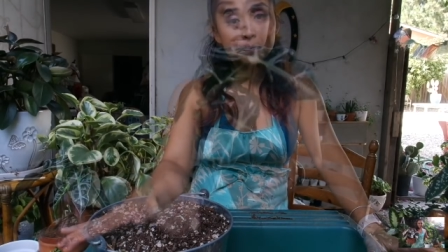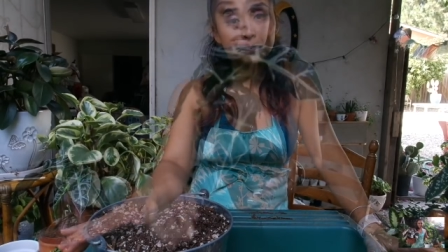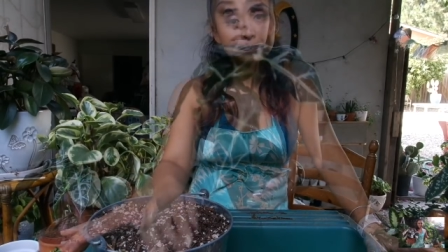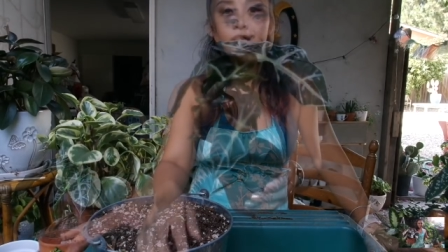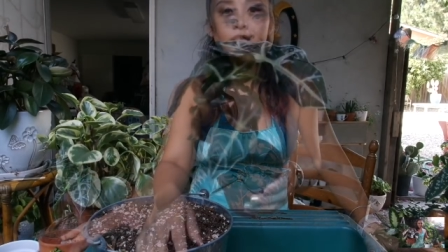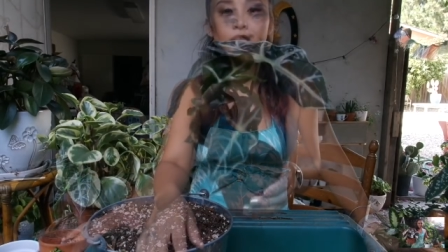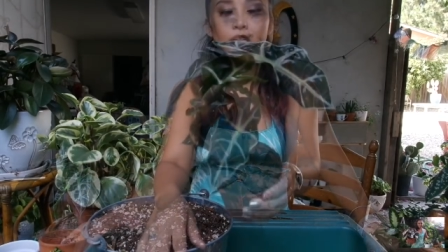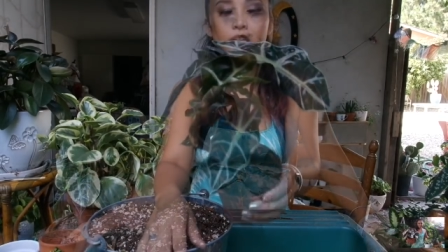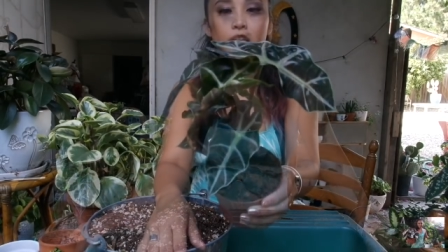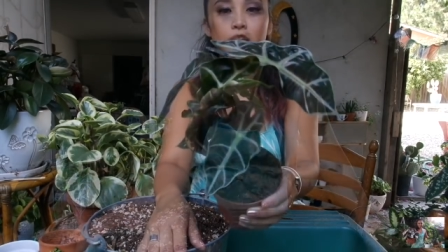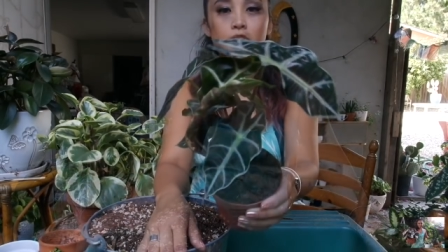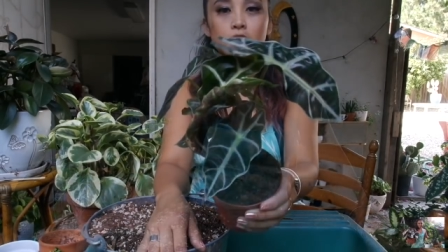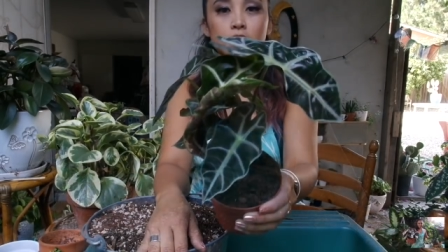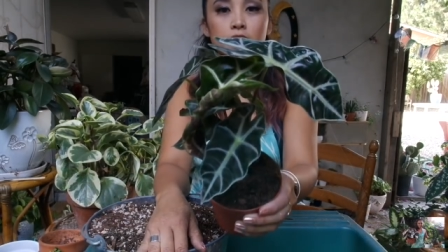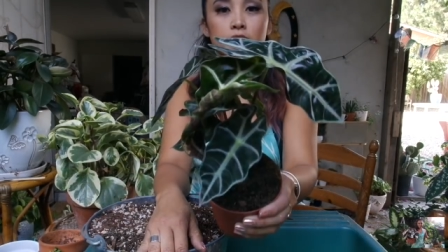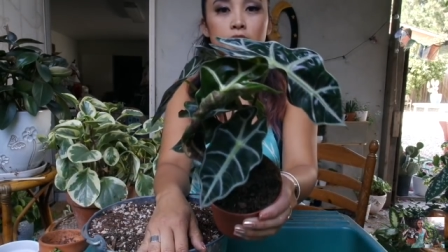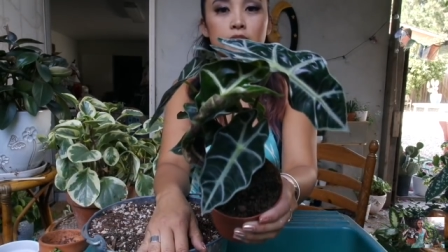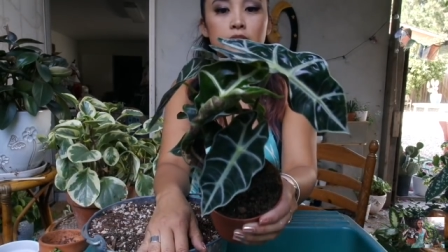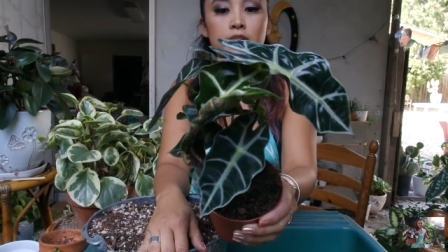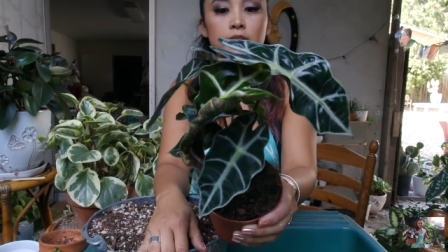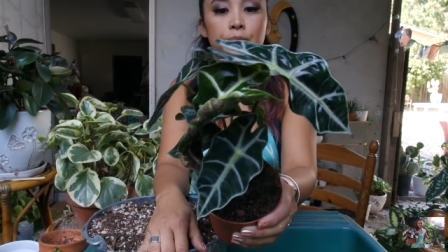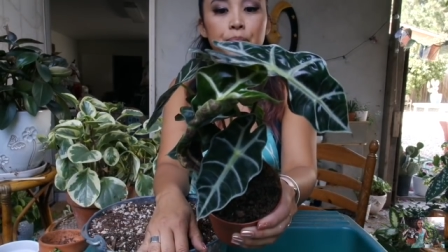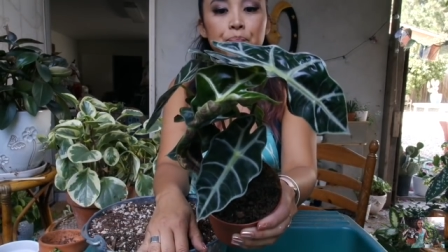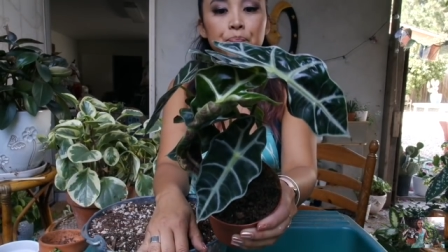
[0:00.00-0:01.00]
This
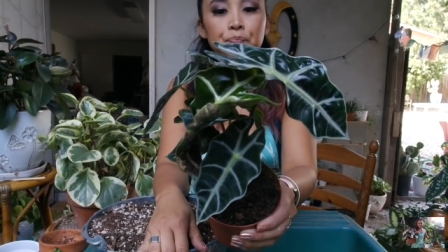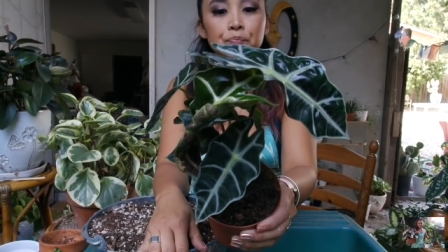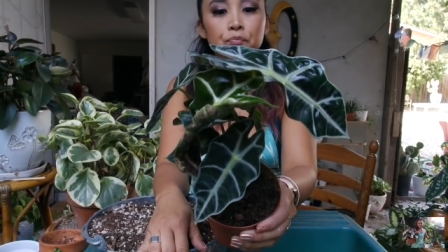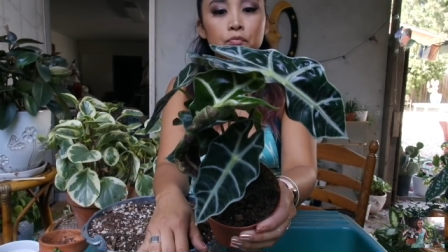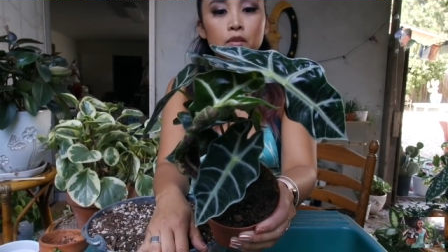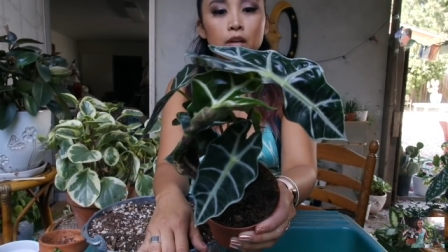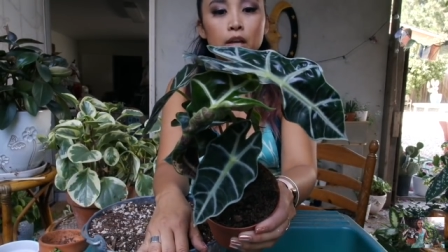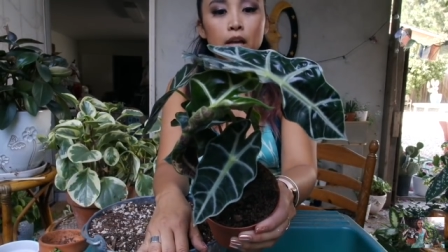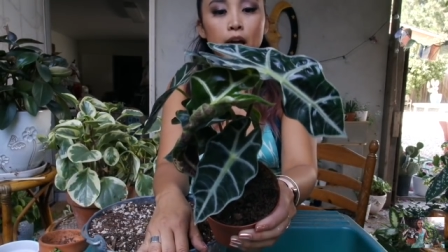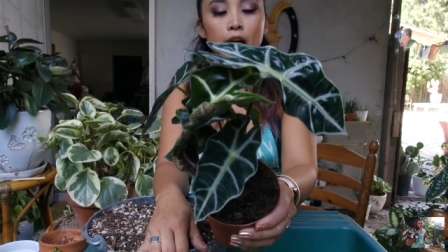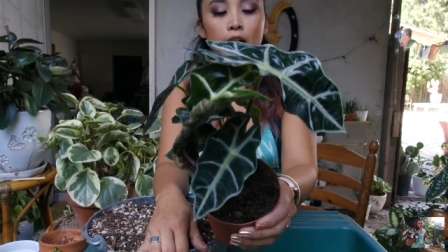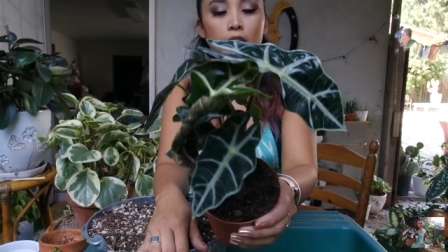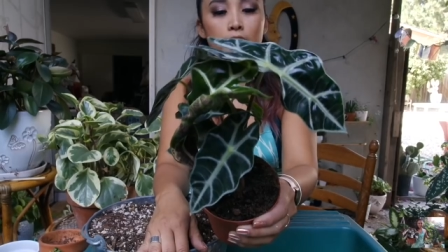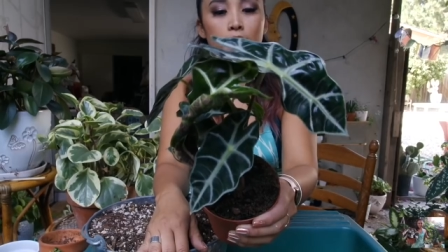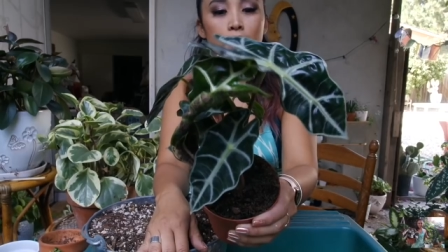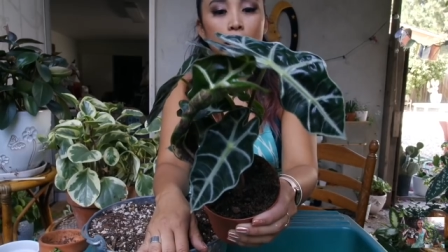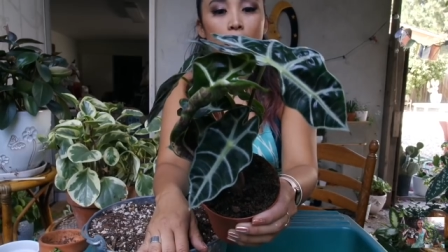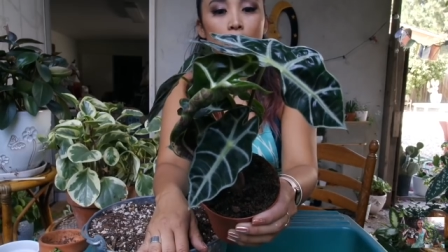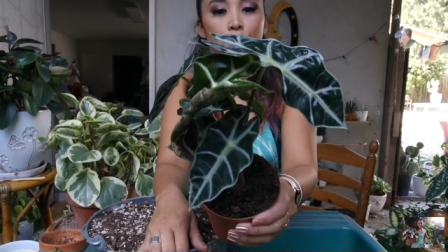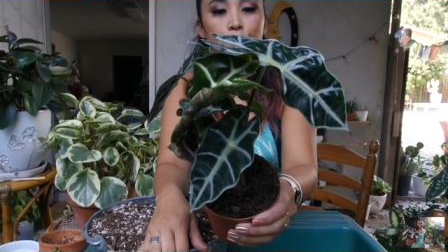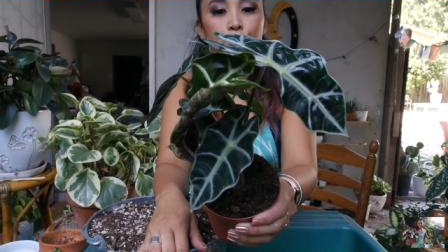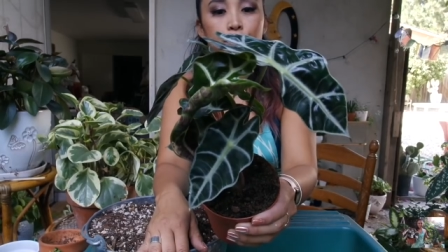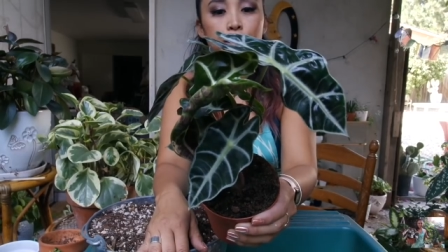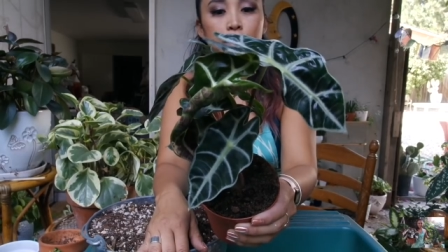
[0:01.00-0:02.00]
is an
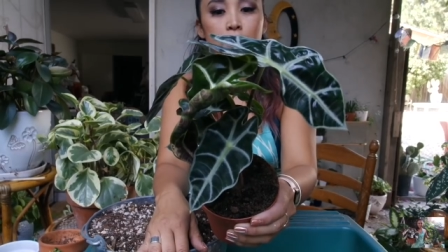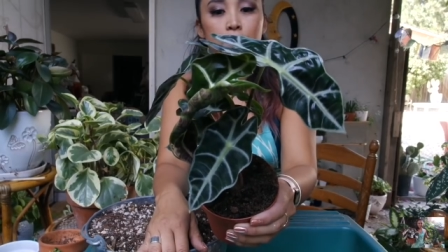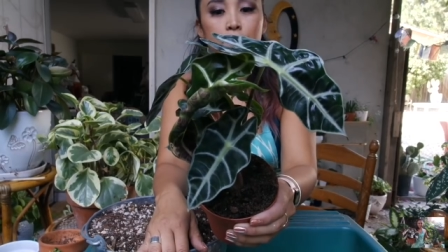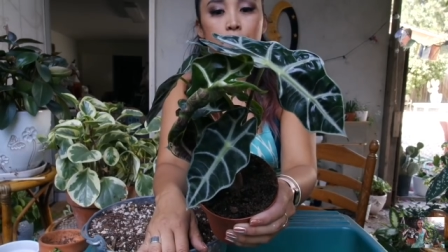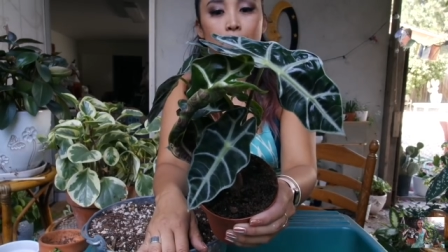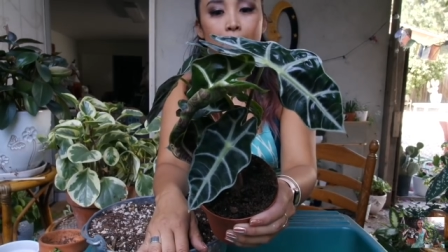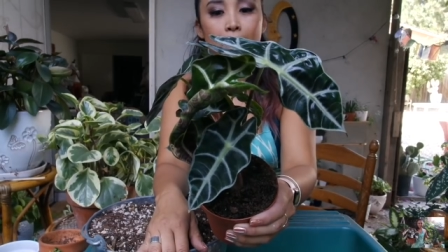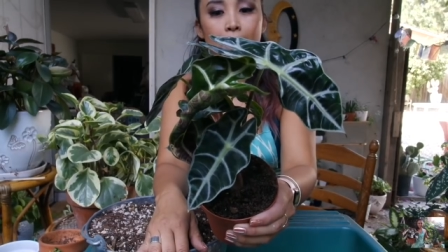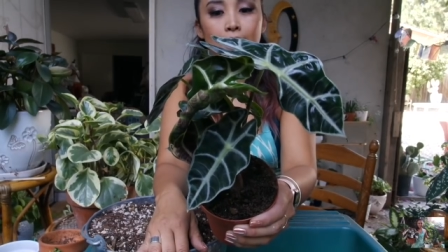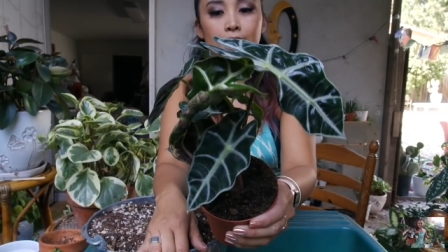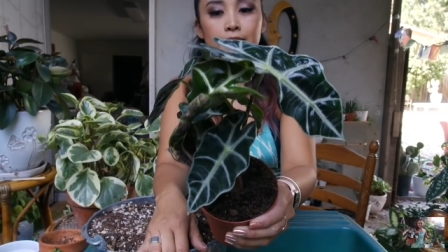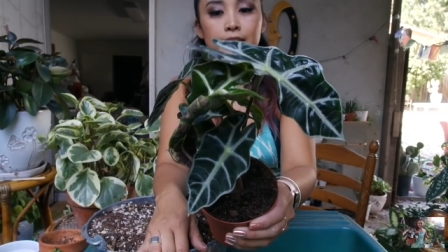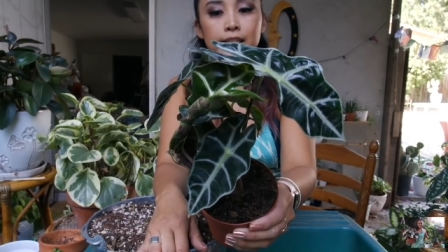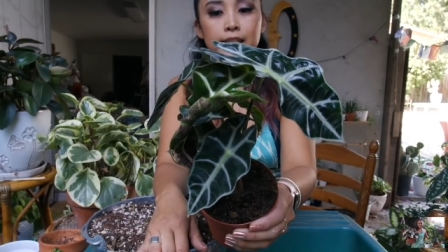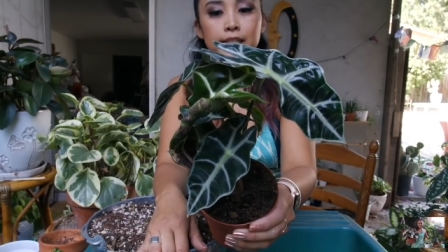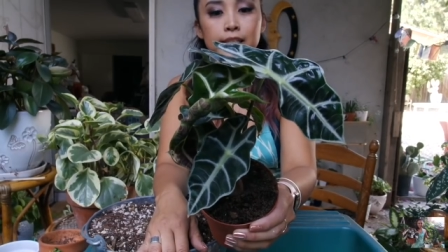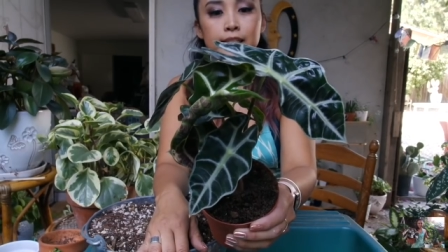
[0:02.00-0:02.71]
African mass.